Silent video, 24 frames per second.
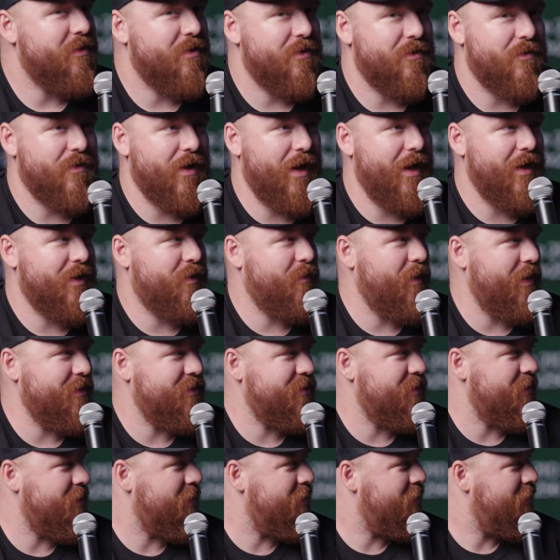Great
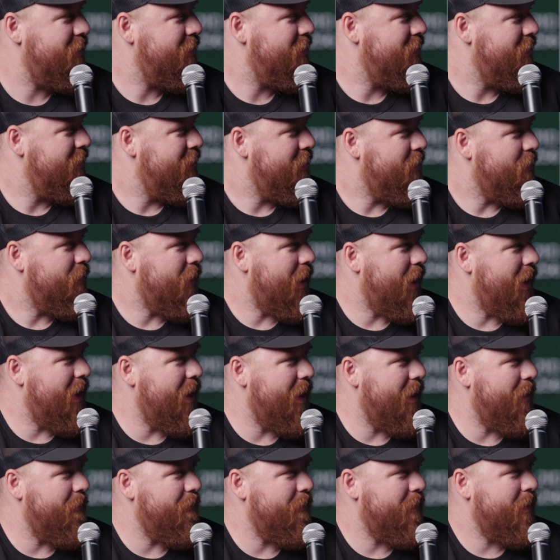question.
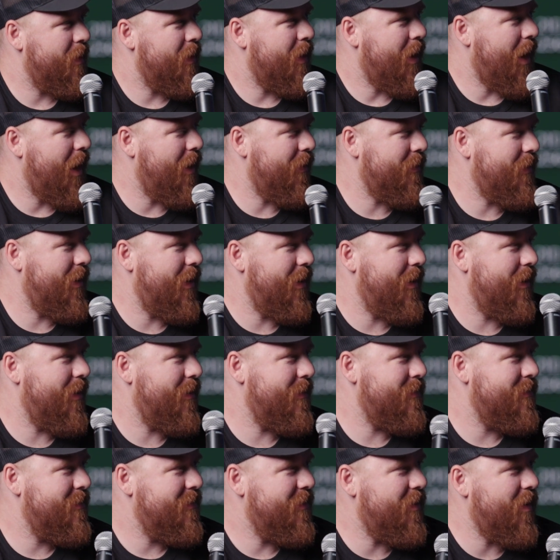
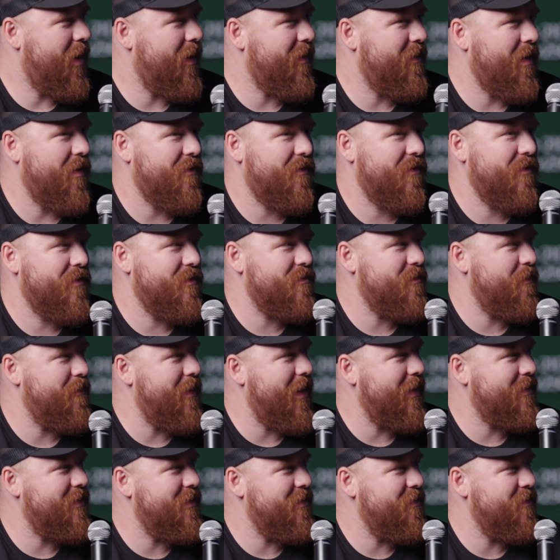I'll throw this one
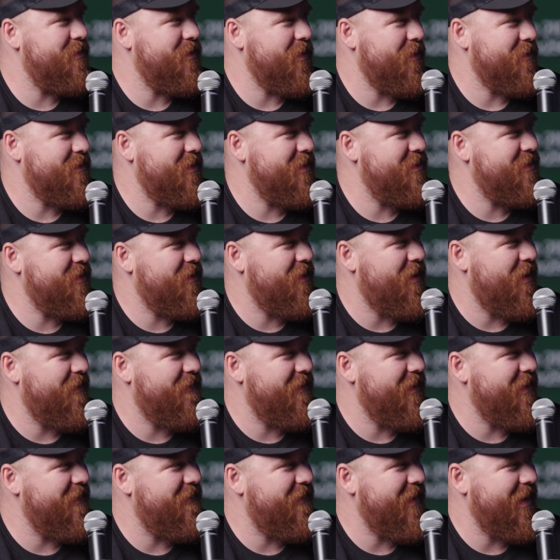back to you, Joel, since you're our
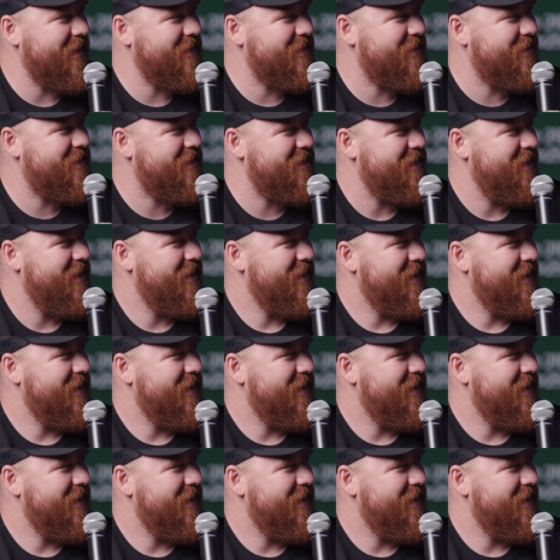VFX